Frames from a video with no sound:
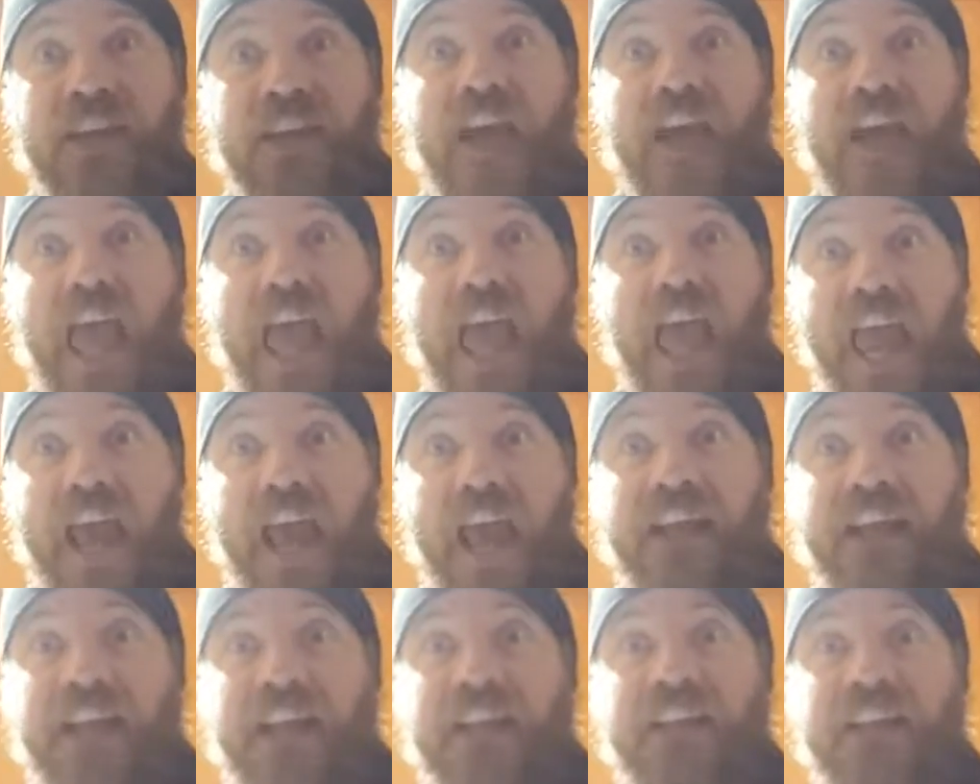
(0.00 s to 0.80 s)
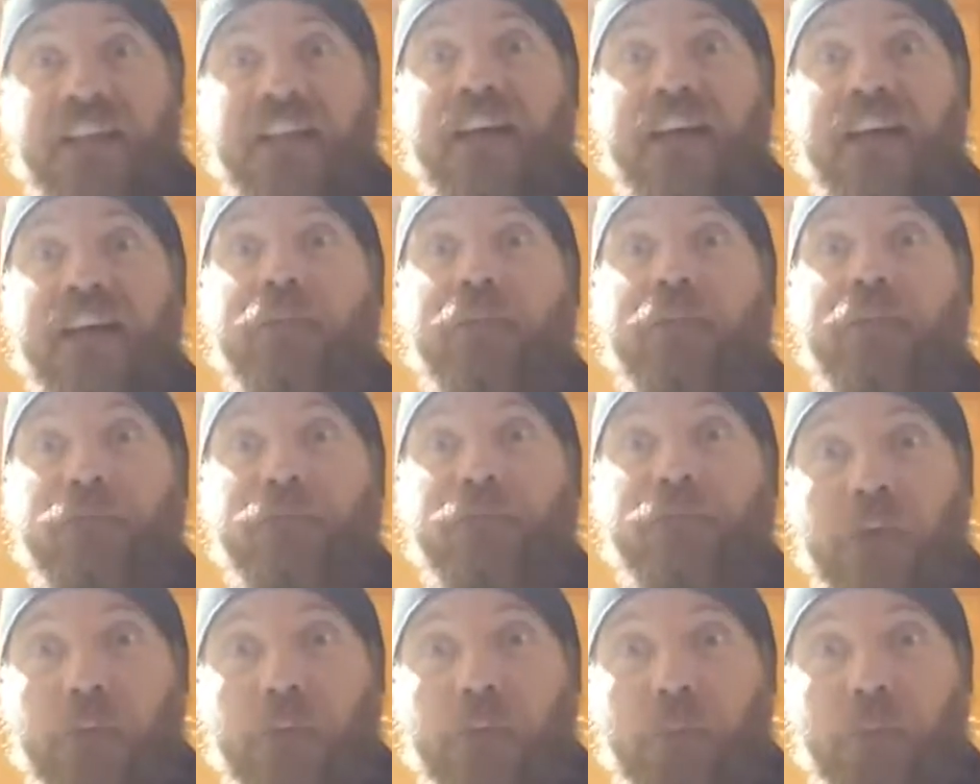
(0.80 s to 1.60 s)
Eddie
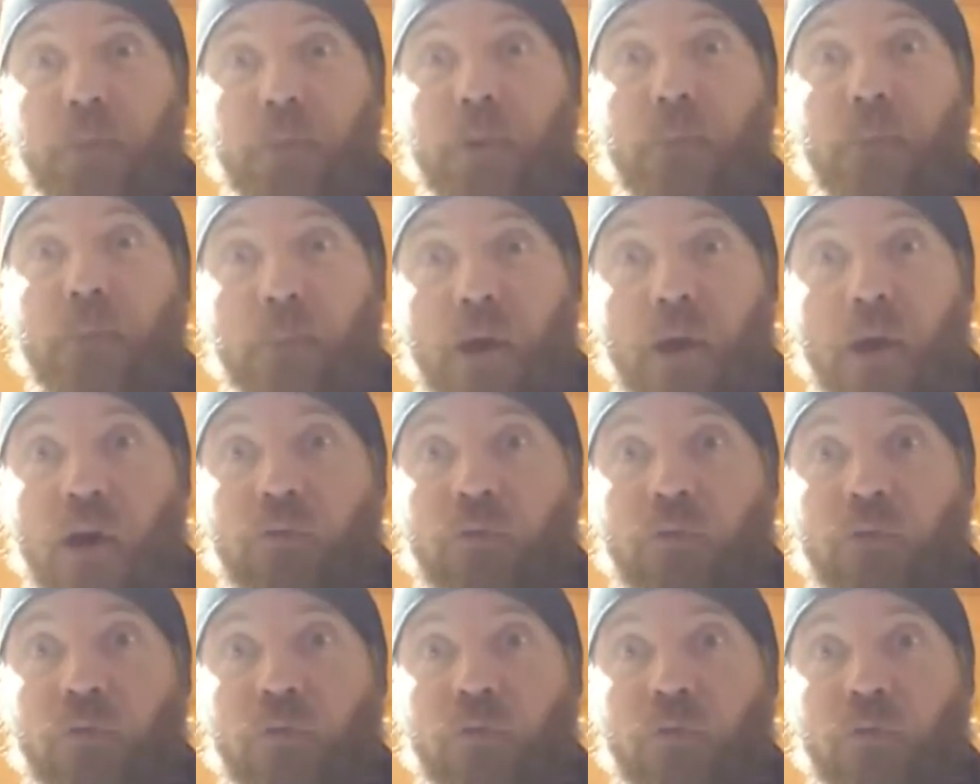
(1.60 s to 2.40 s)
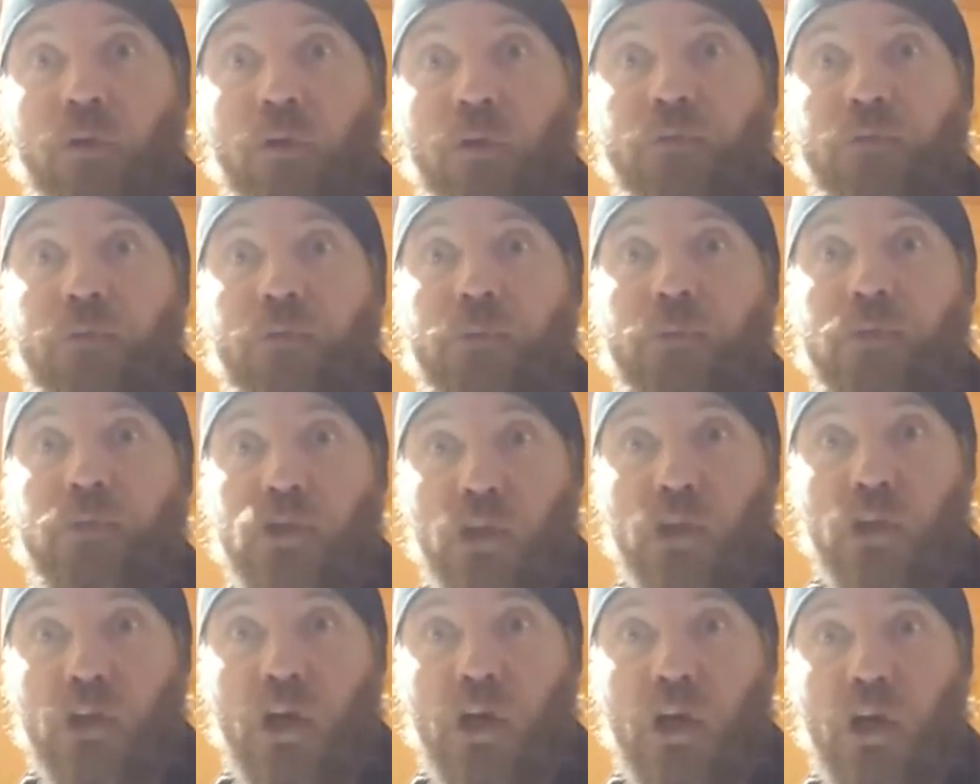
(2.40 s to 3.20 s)
Flippin' Belfour from the
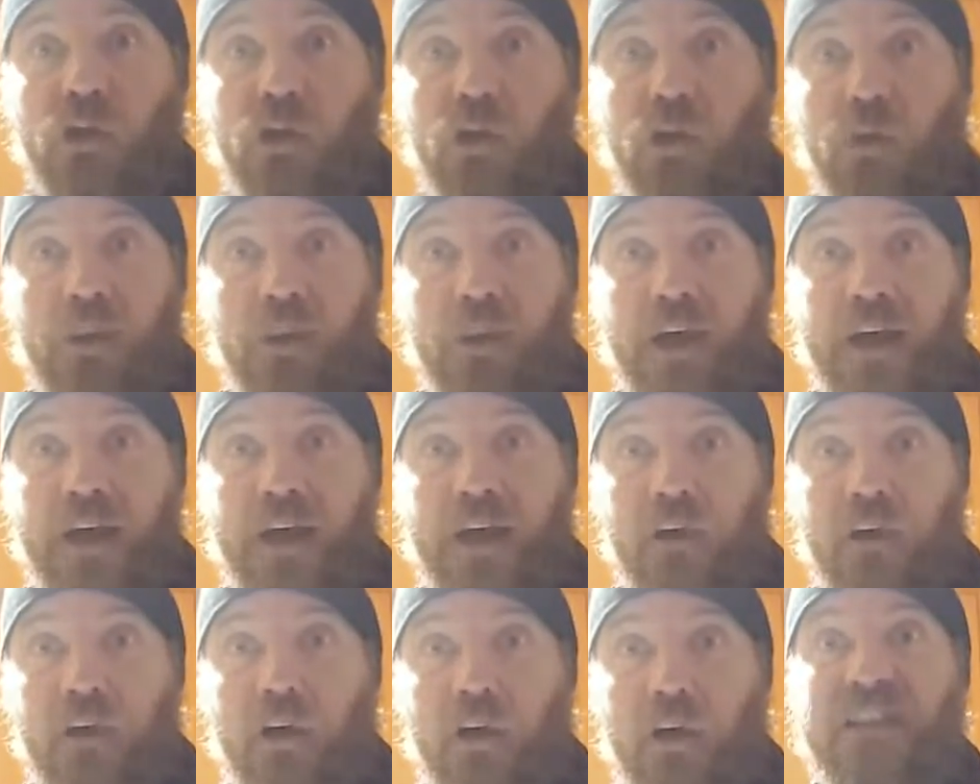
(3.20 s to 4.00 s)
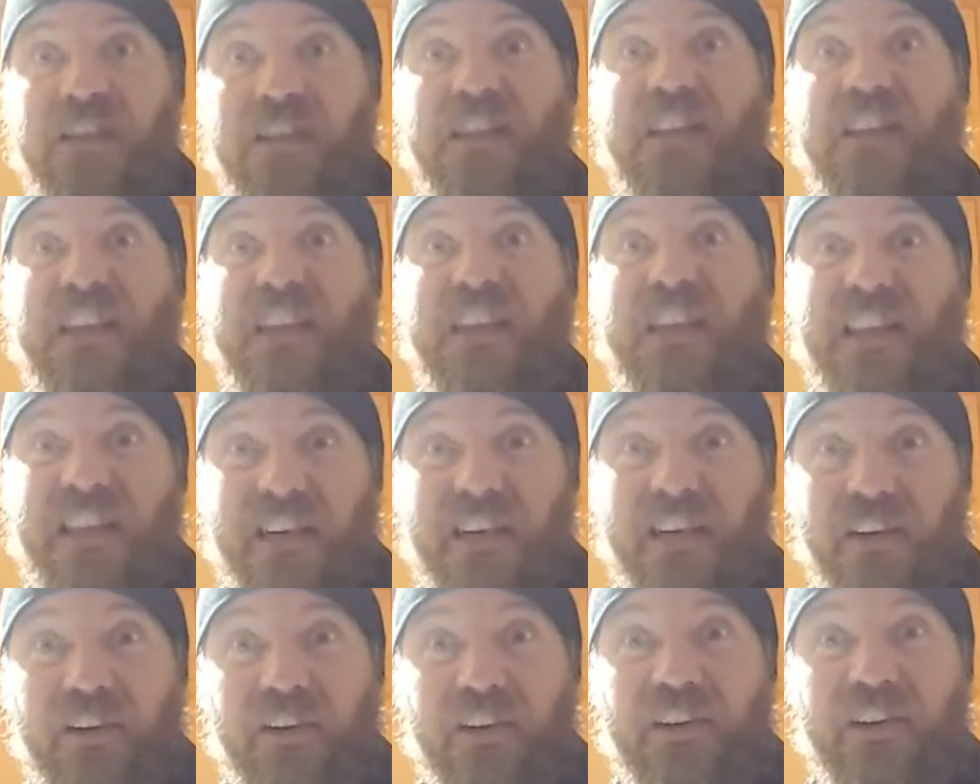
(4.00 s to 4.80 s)
Chicago Blackhawks, the year
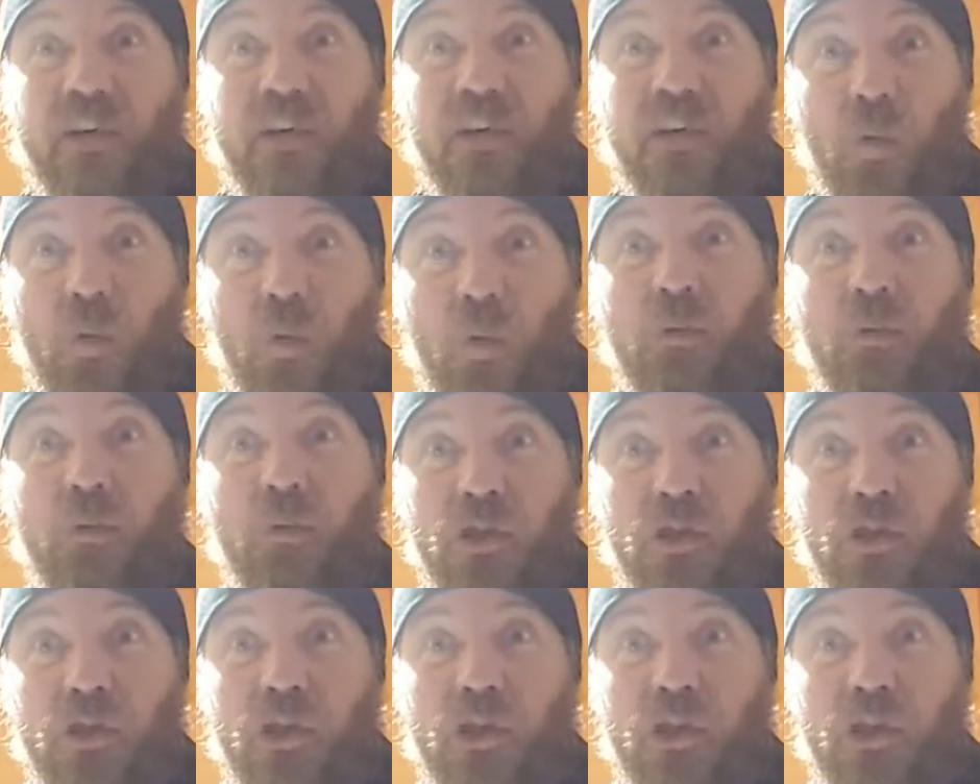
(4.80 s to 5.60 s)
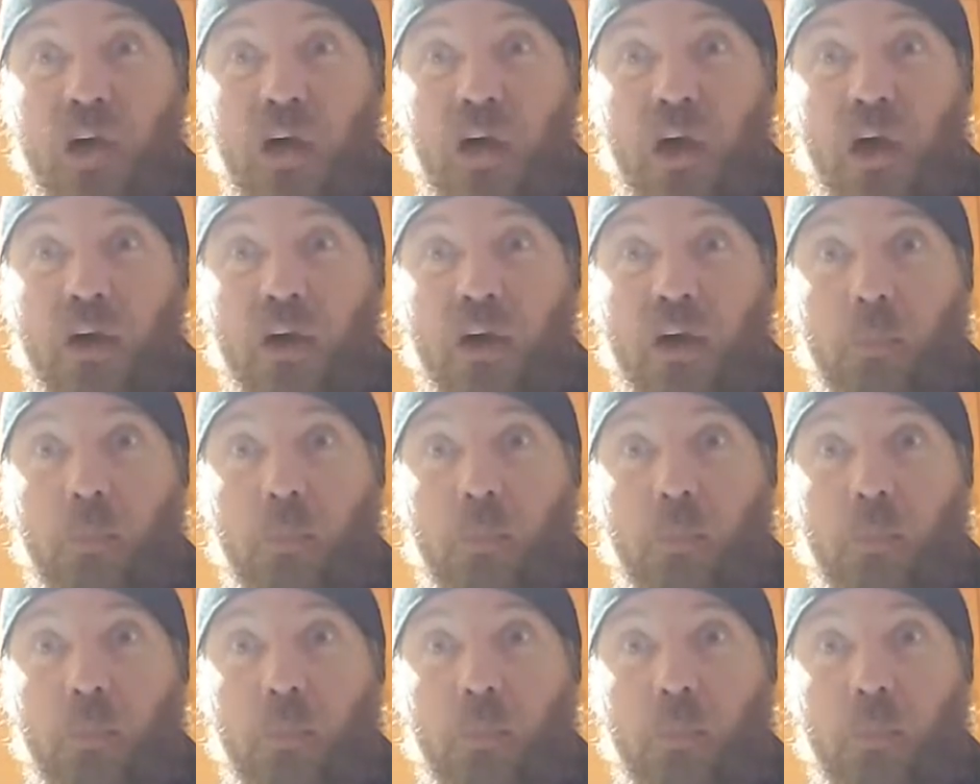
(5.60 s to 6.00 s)
he won with Chicago